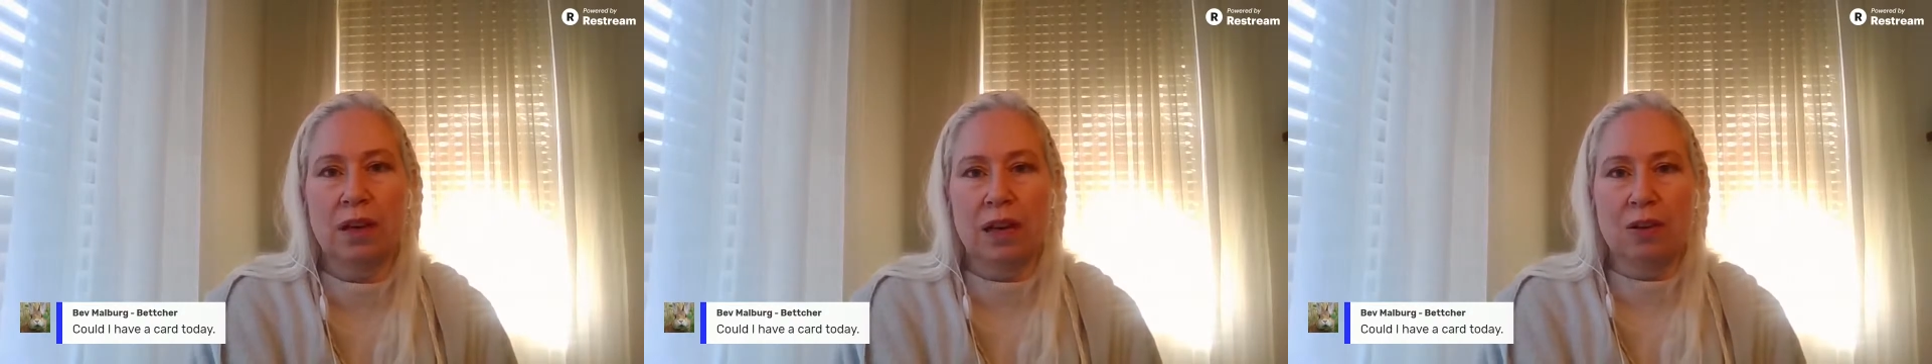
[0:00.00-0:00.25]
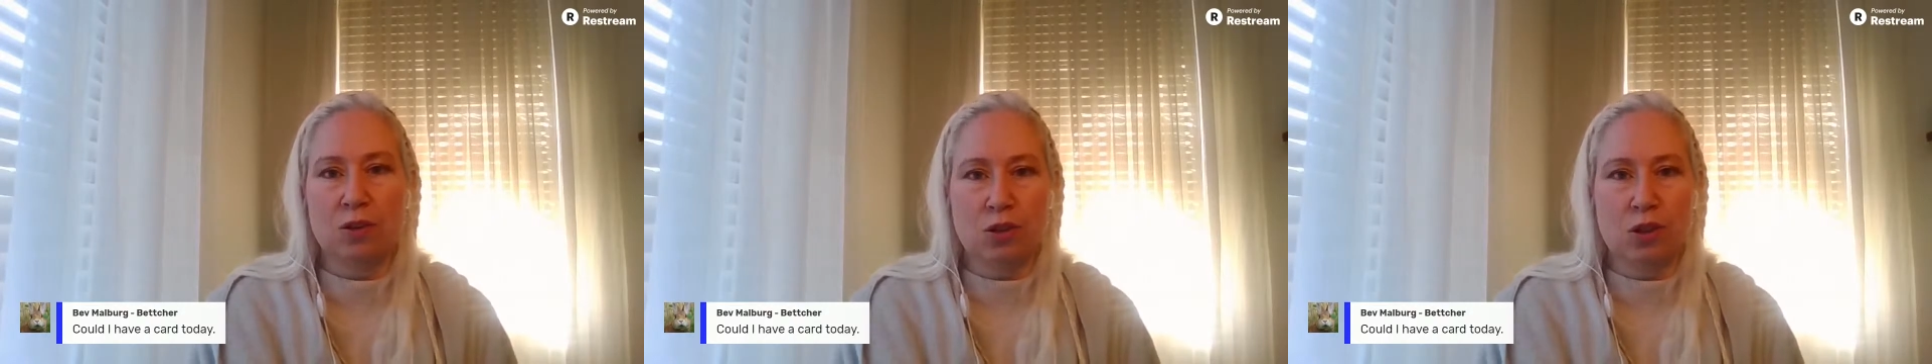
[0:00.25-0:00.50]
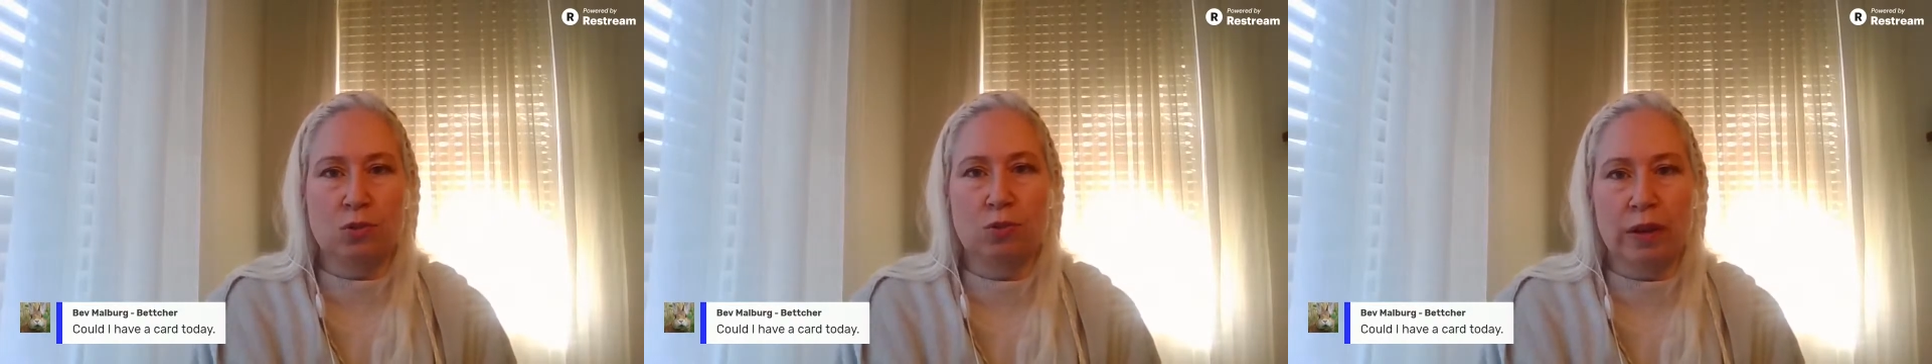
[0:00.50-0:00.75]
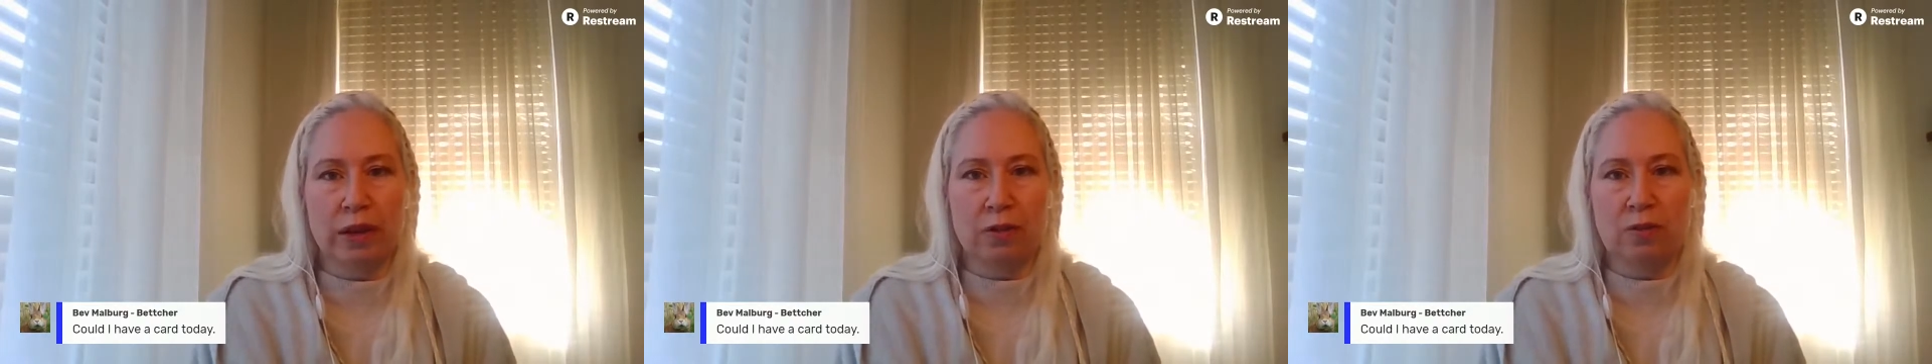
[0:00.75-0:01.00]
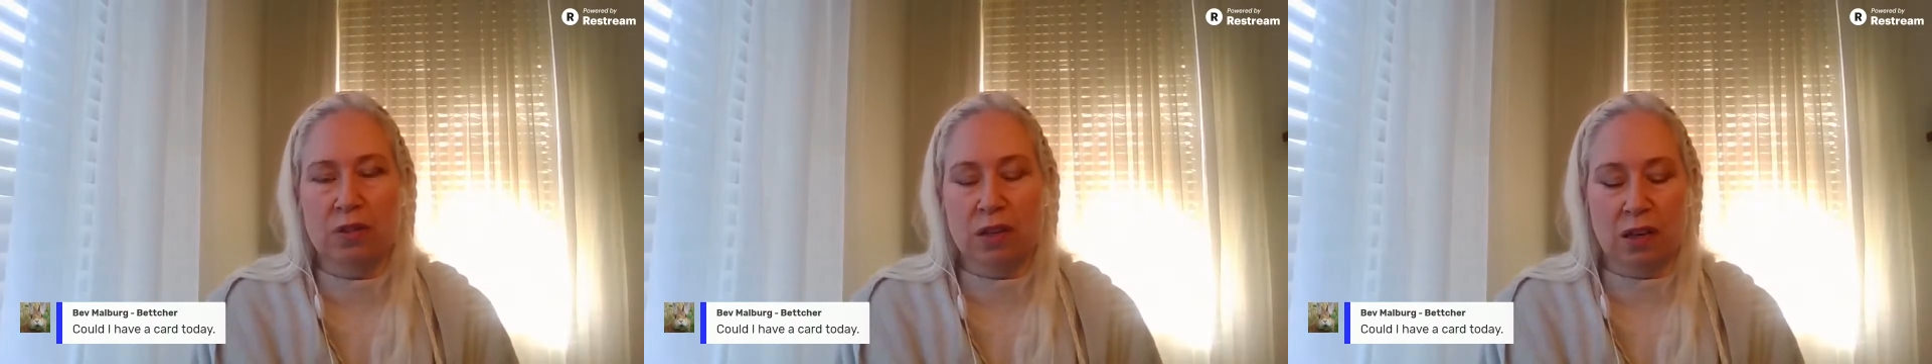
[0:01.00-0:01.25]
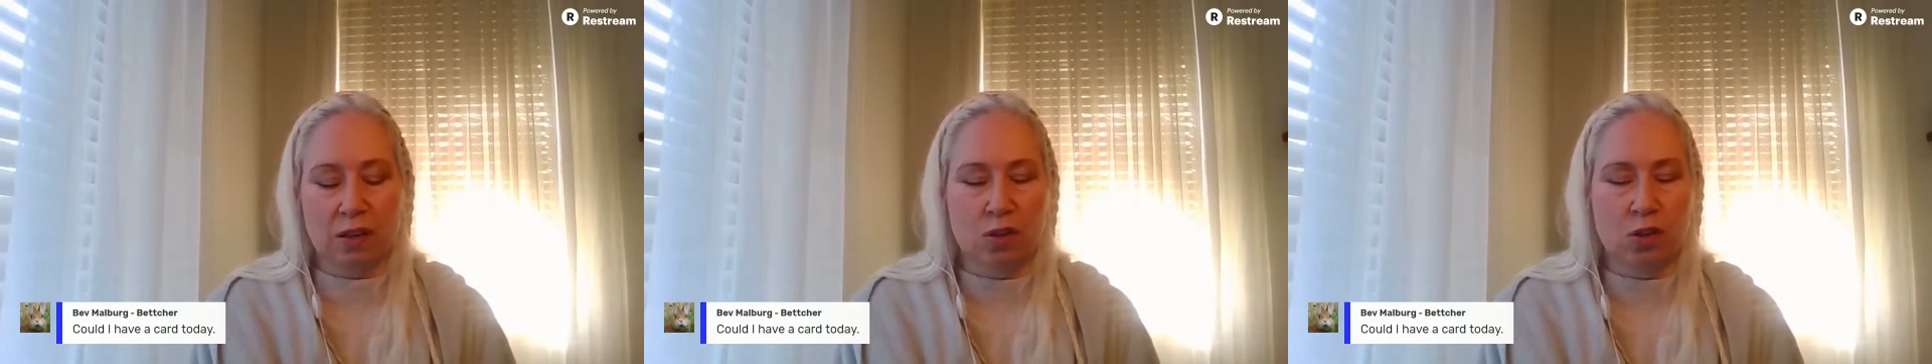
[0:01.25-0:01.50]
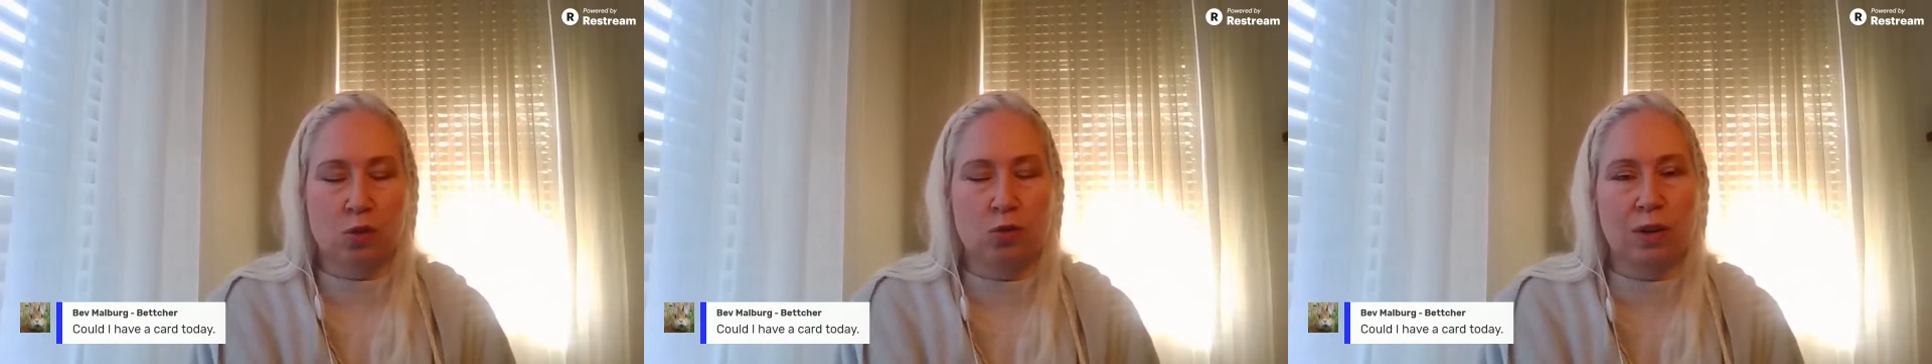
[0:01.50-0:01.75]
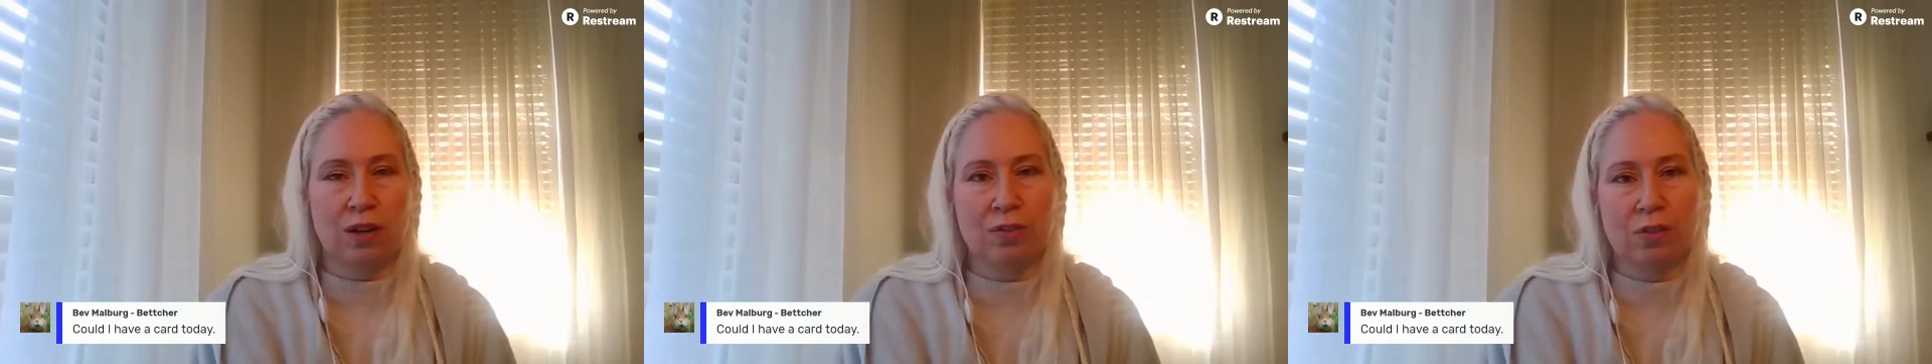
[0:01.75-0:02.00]
in a new way or setting a new
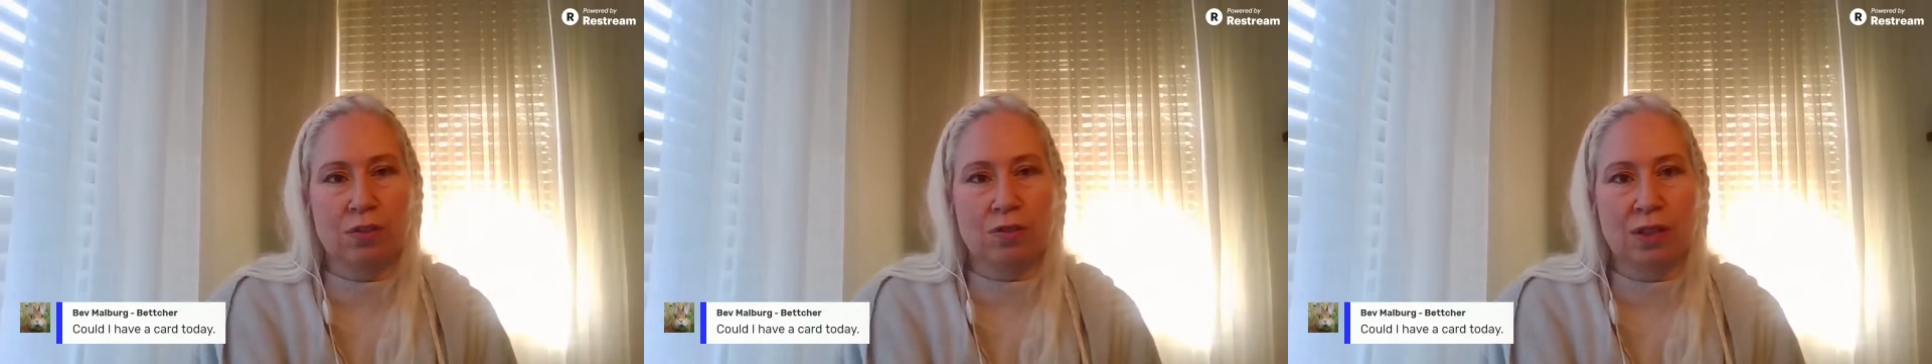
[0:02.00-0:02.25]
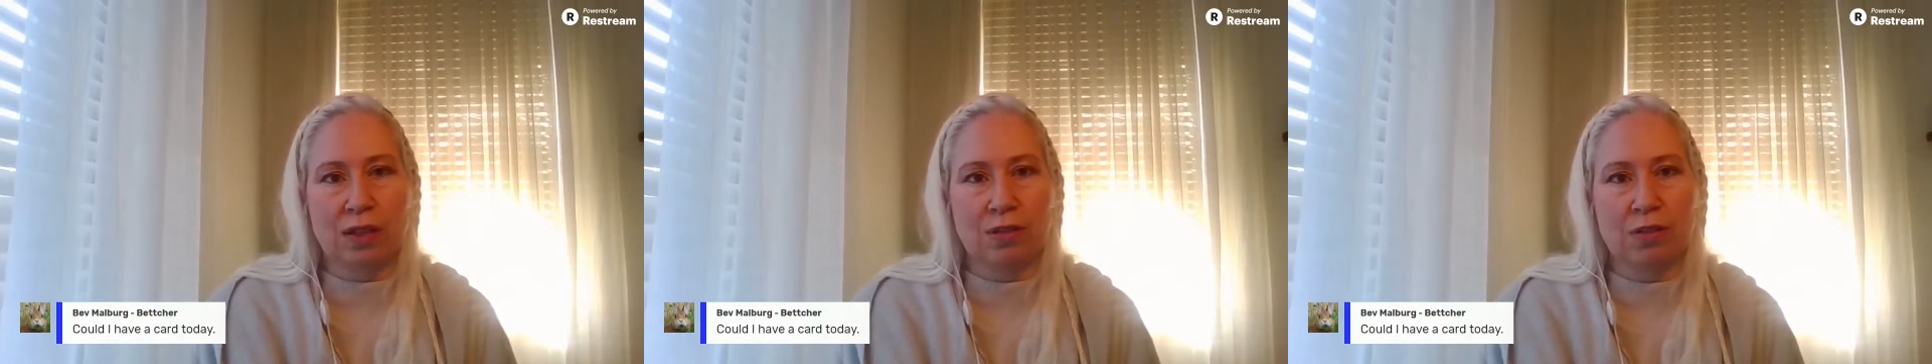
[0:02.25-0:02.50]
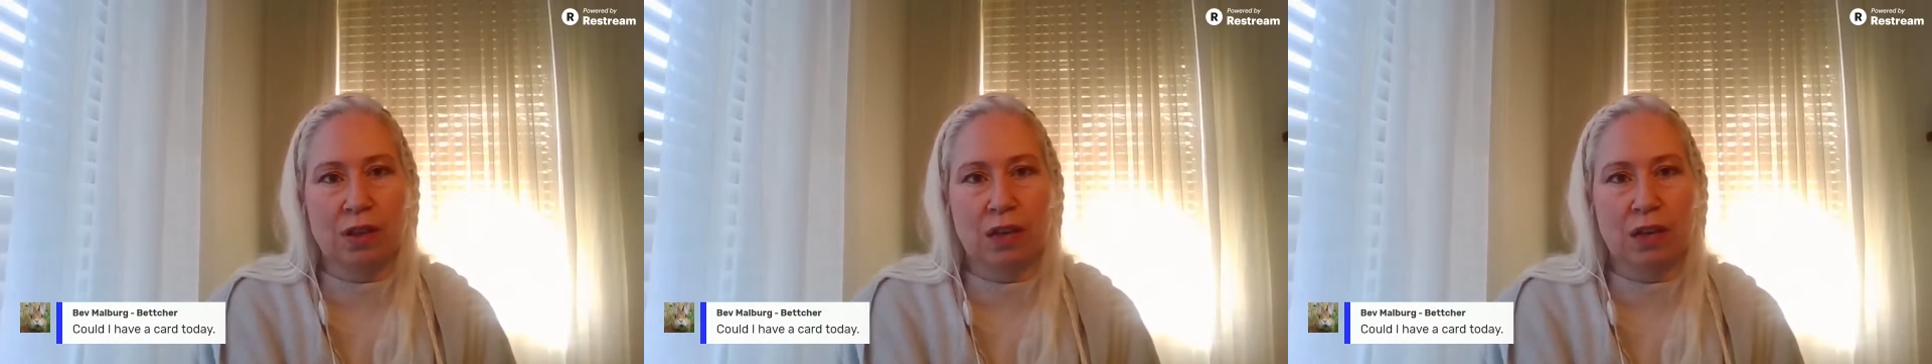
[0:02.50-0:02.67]
trend for yourself.